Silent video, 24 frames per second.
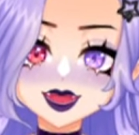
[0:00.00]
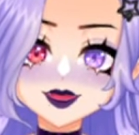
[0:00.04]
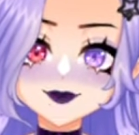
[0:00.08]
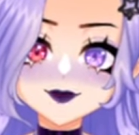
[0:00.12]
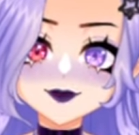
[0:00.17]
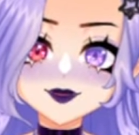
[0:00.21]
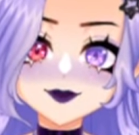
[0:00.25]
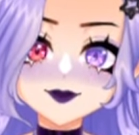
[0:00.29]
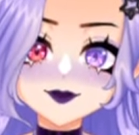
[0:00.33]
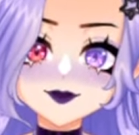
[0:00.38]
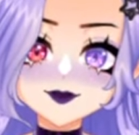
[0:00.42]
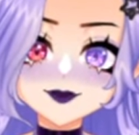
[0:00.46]

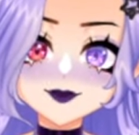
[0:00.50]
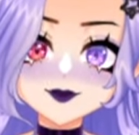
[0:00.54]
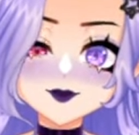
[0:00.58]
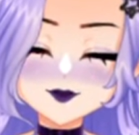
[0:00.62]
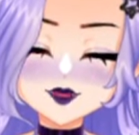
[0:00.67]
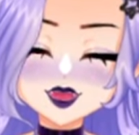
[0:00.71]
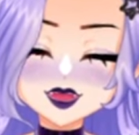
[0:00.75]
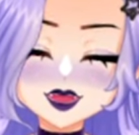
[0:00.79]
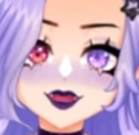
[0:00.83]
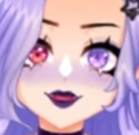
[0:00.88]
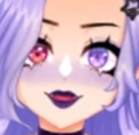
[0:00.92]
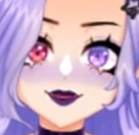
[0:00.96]
level
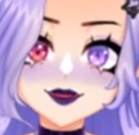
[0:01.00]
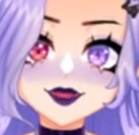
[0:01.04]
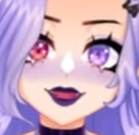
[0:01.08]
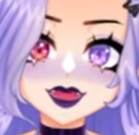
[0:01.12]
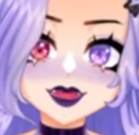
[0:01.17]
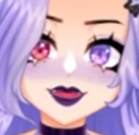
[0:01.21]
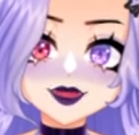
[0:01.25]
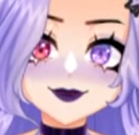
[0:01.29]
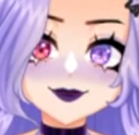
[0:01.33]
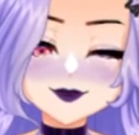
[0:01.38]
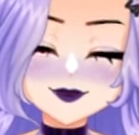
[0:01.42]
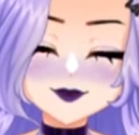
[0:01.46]
progression
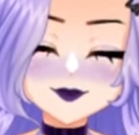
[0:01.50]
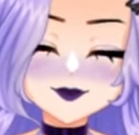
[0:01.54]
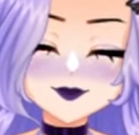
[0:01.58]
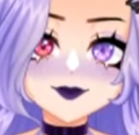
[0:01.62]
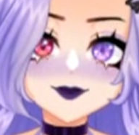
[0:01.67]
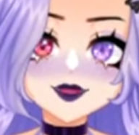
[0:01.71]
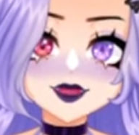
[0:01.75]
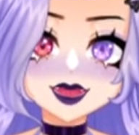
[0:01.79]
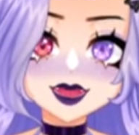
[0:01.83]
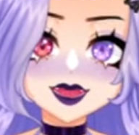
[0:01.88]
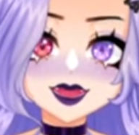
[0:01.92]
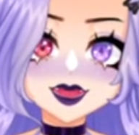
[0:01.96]
hits,
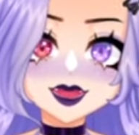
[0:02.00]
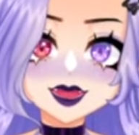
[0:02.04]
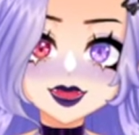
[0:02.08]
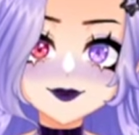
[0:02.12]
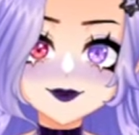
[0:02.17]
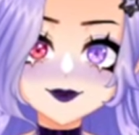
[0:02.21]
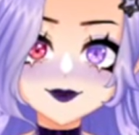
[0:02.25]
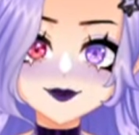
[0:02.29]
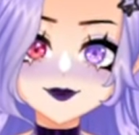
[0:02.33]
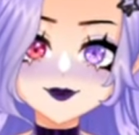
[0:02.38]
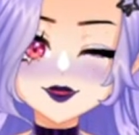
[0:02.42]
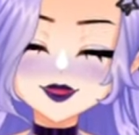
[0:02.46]
but I
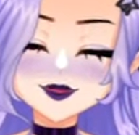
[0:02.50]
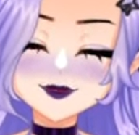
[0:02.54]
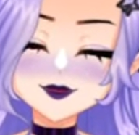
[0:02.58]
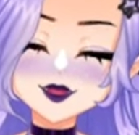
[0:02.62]
still think it's